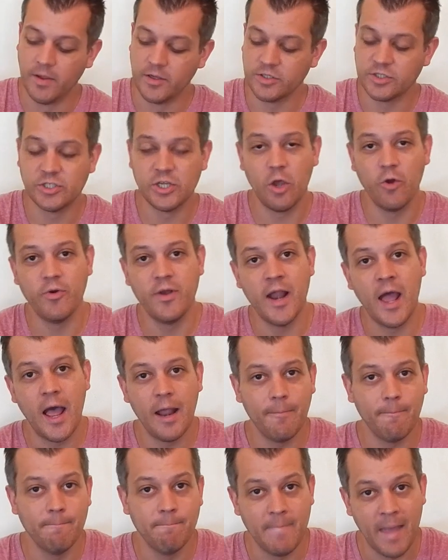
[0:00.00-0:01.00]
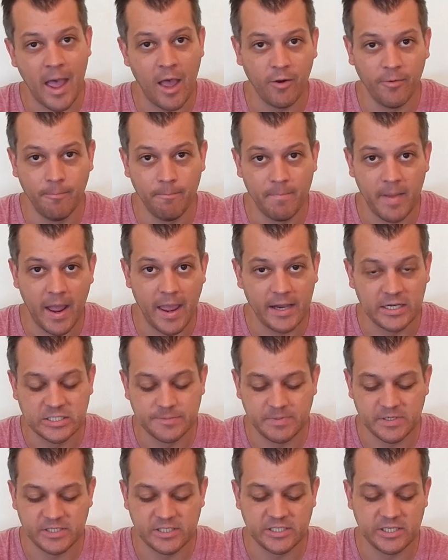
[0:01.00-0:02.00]
So not mountain bike
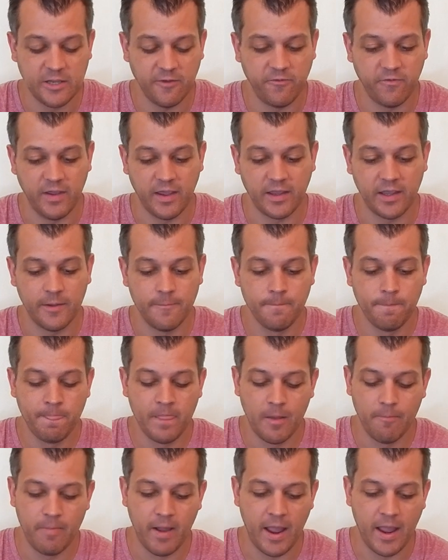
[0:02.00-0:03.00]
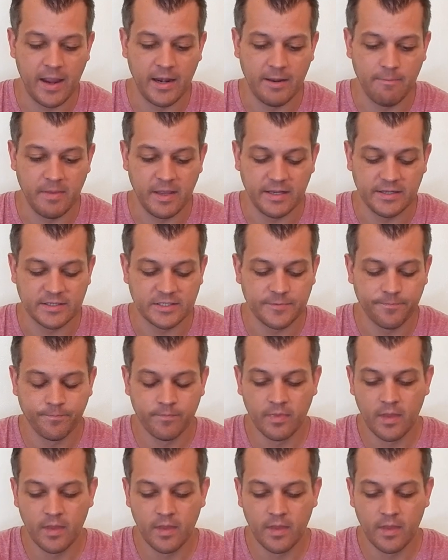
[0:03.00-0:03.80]
specific by any means.